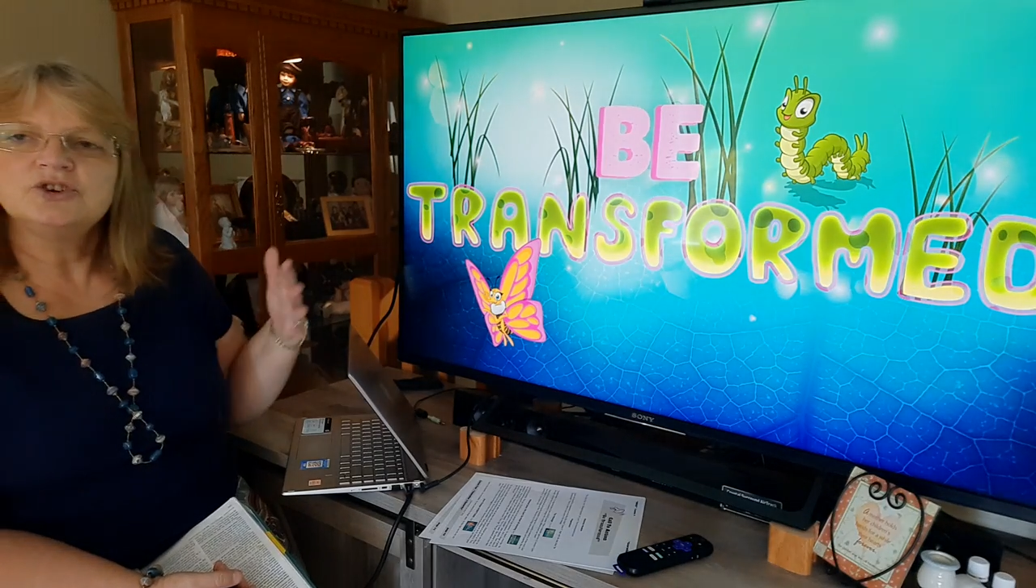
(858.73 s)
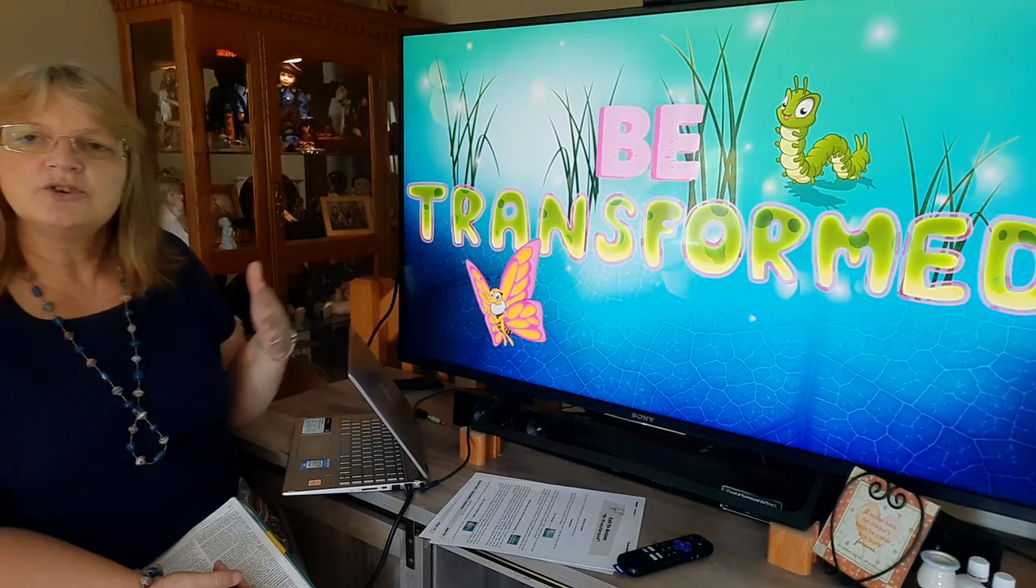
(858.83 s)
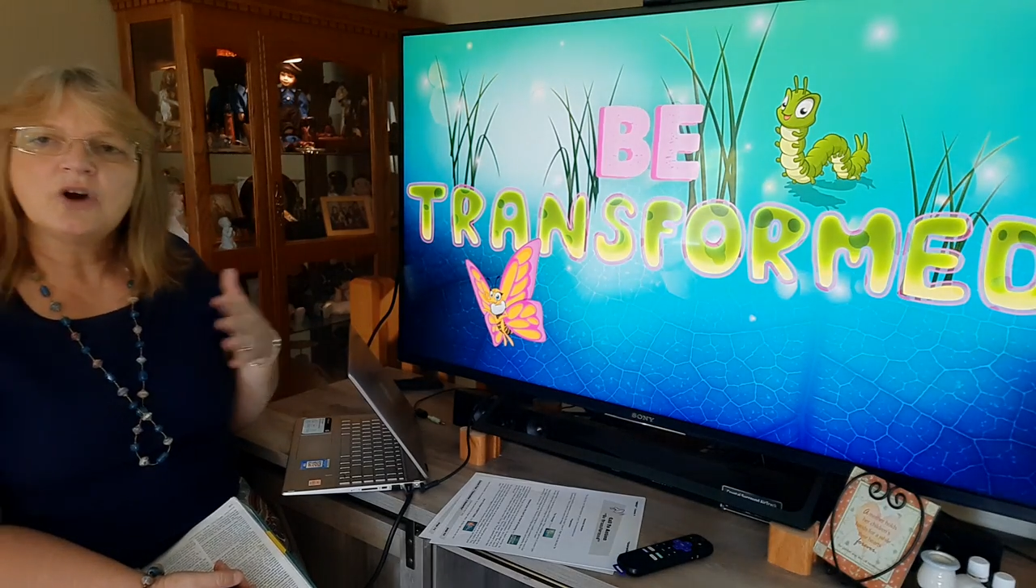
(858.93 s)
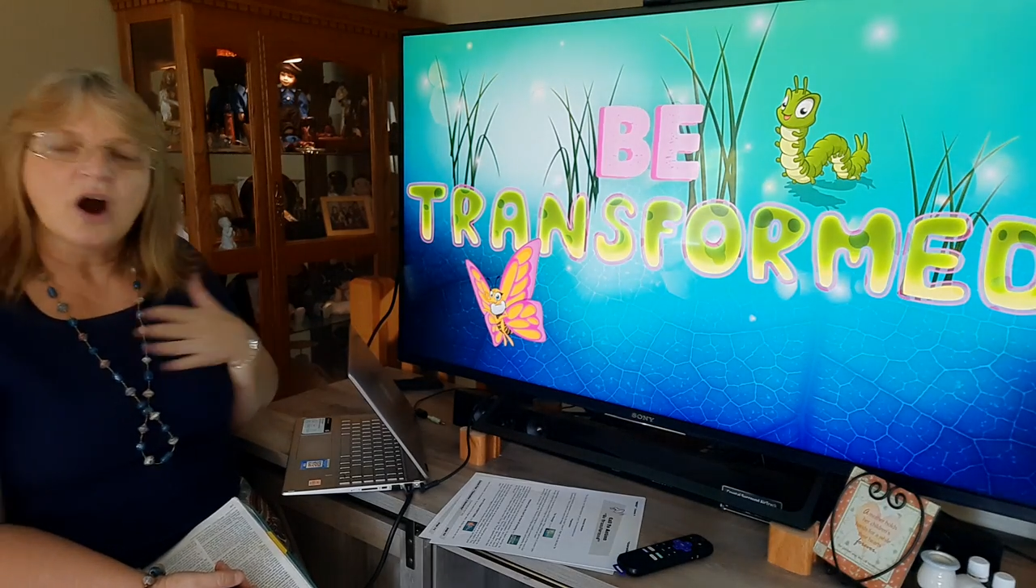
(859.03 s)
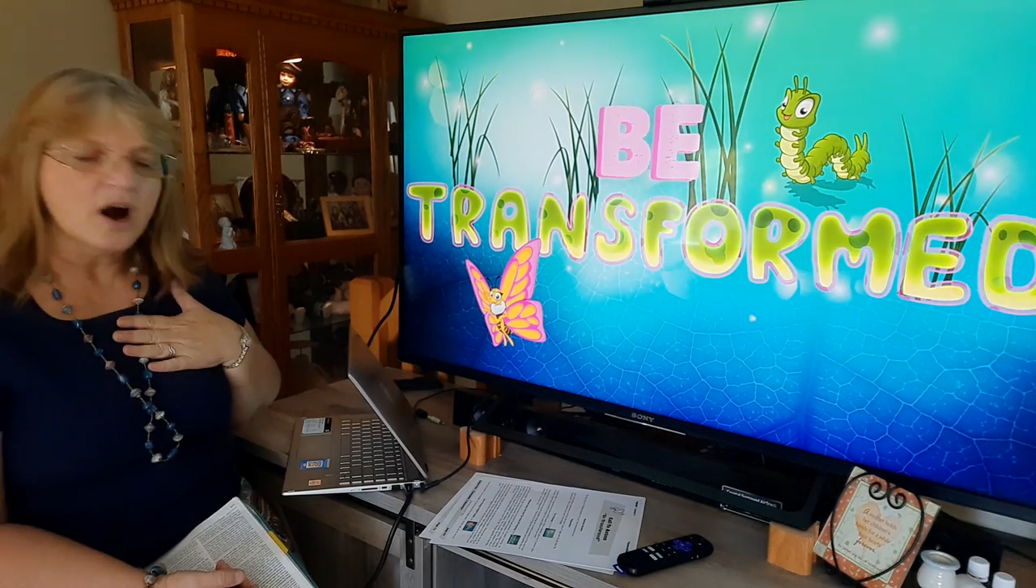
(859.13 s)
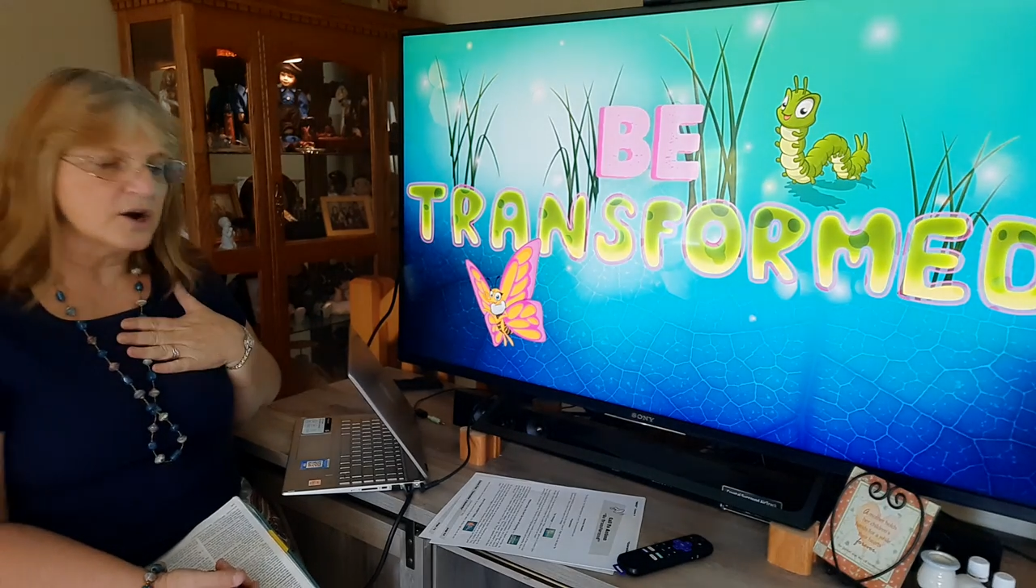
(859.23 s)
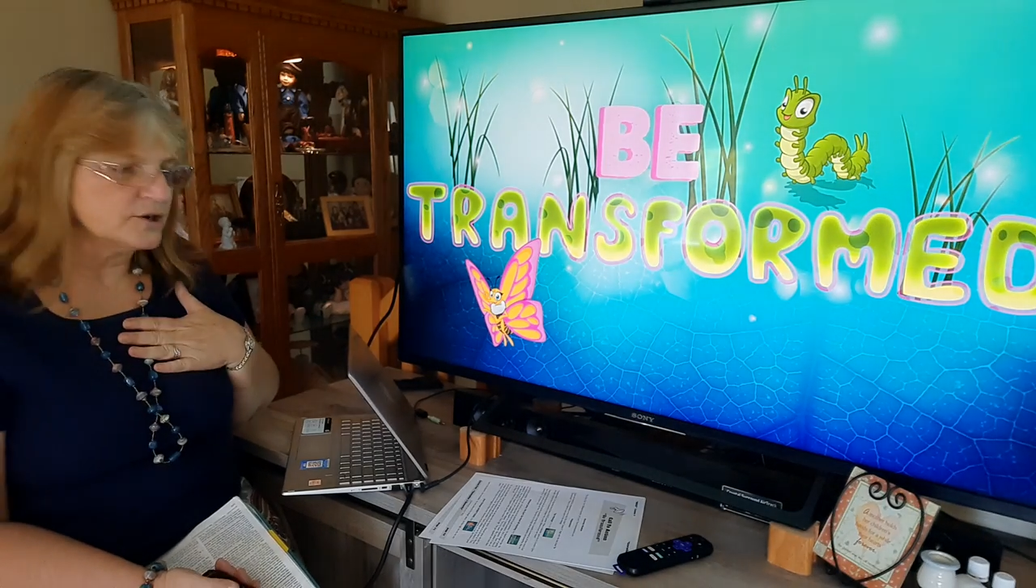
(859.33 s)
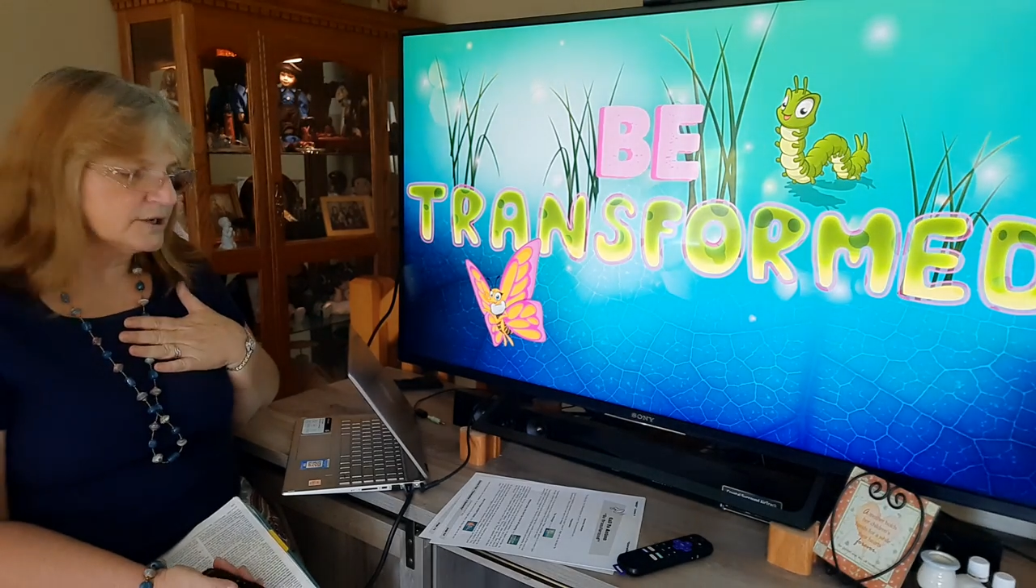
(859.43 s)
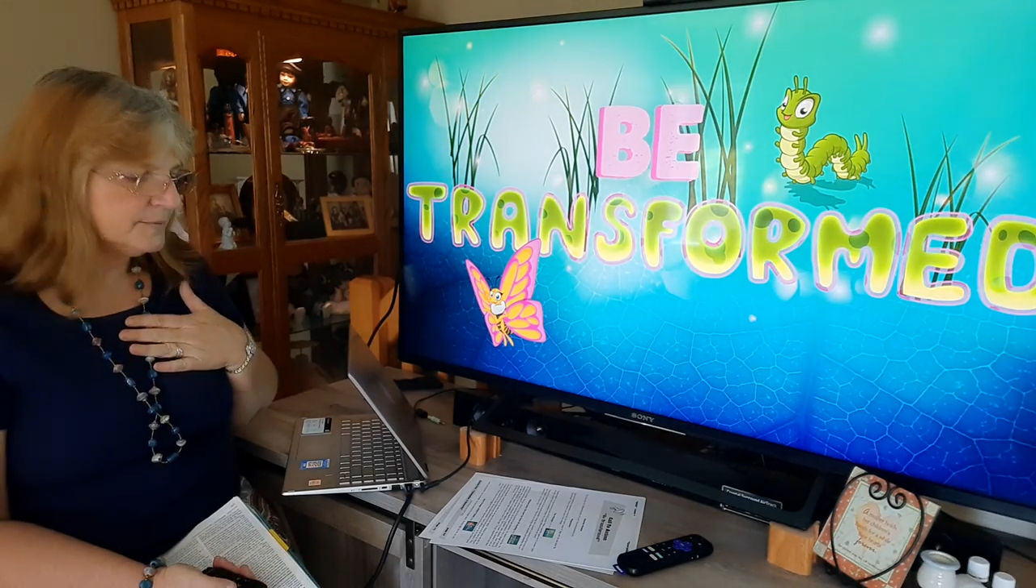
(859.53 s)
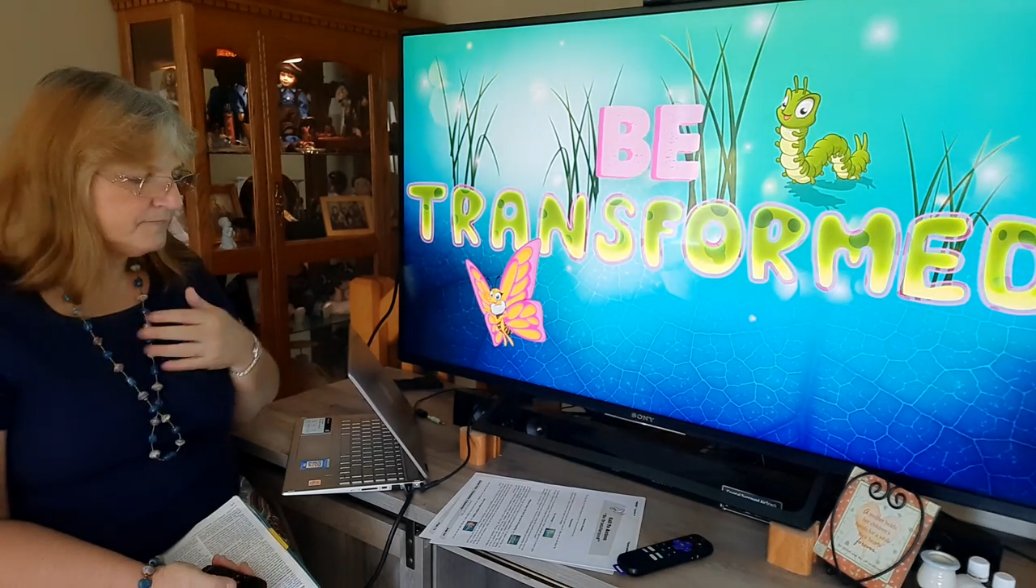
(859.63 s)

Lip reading: your heart.